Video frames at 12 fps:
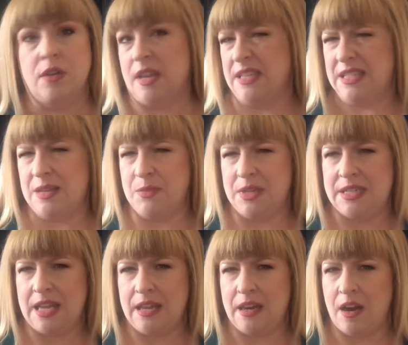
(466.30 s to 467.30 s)
has somebody
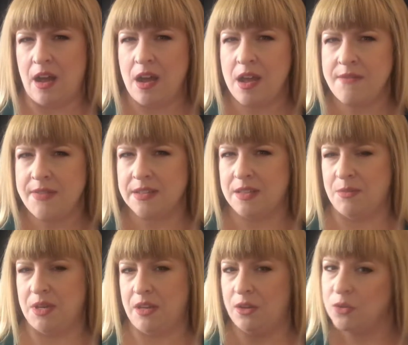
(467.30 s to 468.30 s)
taken it off? Has
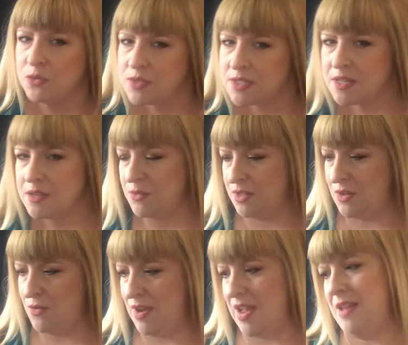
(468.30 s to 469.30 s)
somebody used it? What's
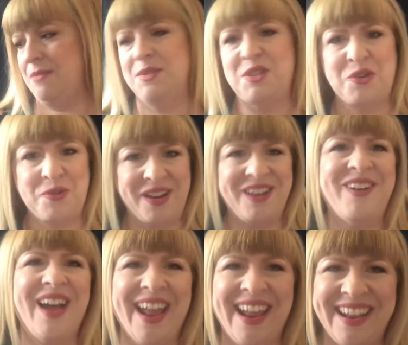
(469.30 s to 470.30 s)
going on? So
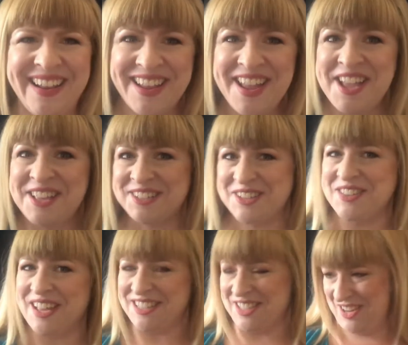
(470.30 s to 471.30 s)
anyway, so
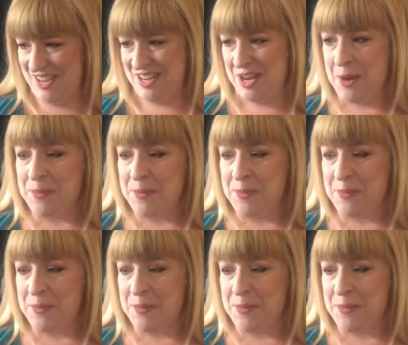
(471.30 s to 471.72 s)
that's good.